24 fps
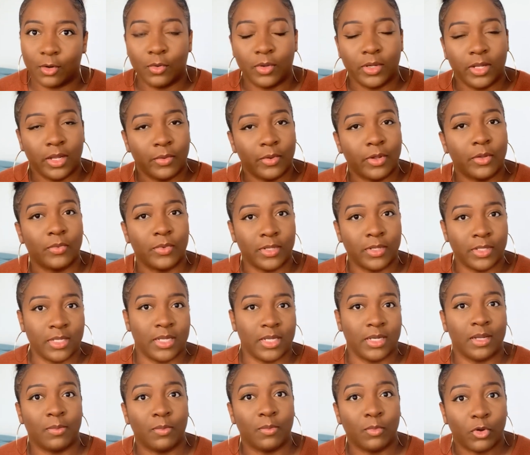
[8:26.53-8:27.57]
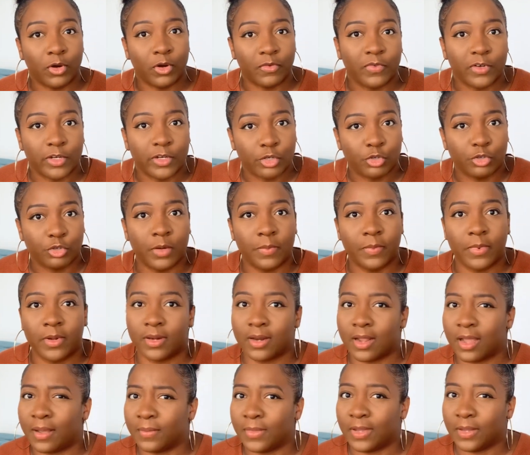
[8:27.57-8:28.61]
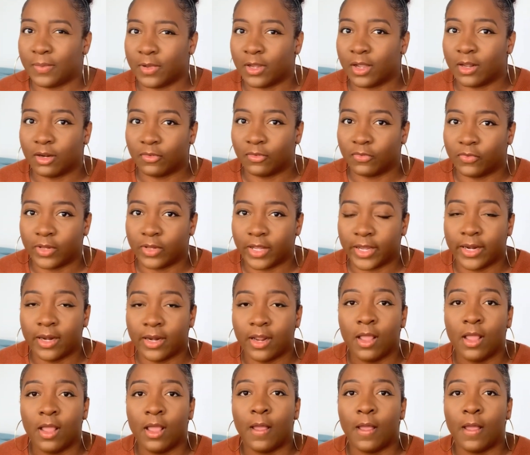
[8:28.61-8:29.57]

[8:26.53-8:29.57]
okay, well, we'll need them more for the trip and not maybe on the flight.